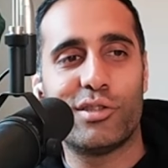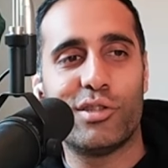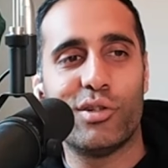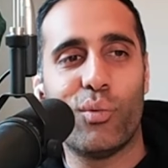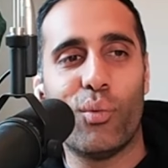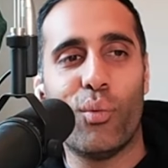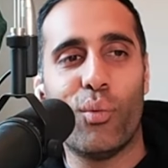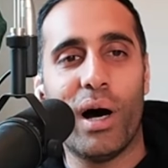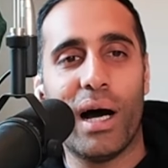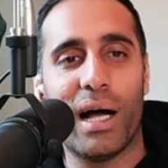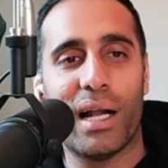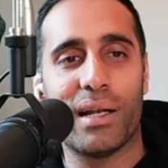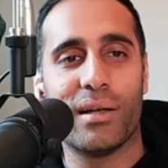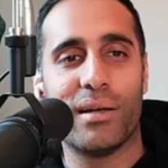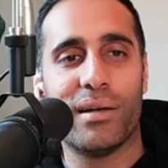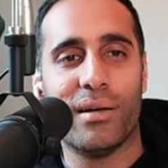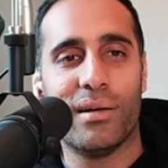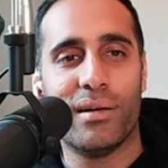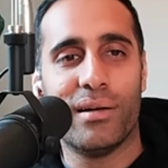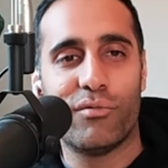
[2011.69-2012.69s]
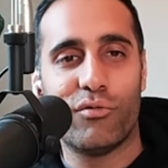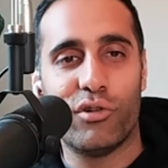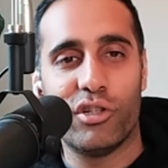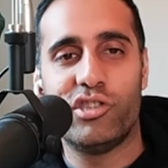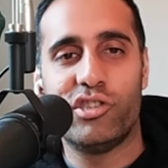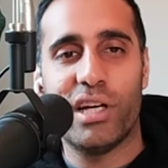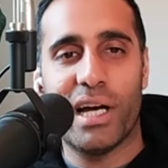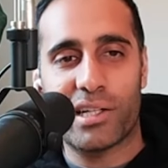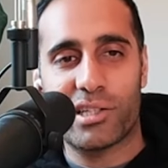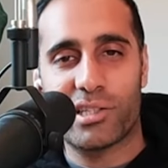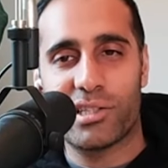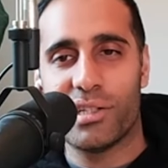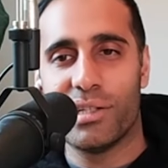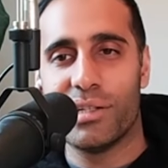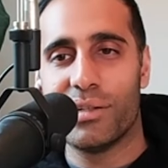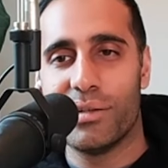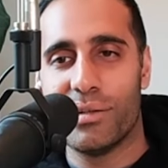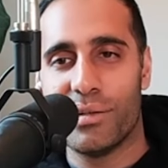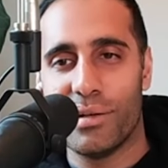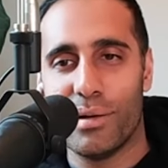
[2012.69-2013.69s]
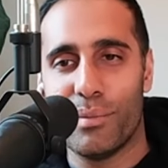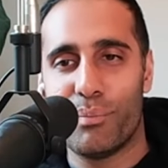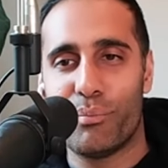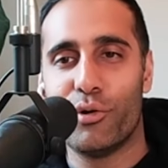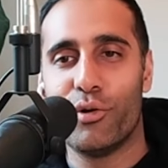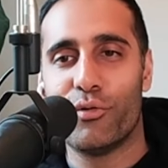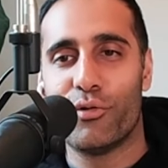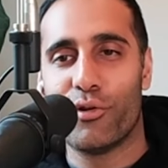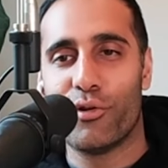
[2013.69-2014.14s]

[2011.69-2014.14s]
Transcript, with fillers: to 1 rejection approval what was the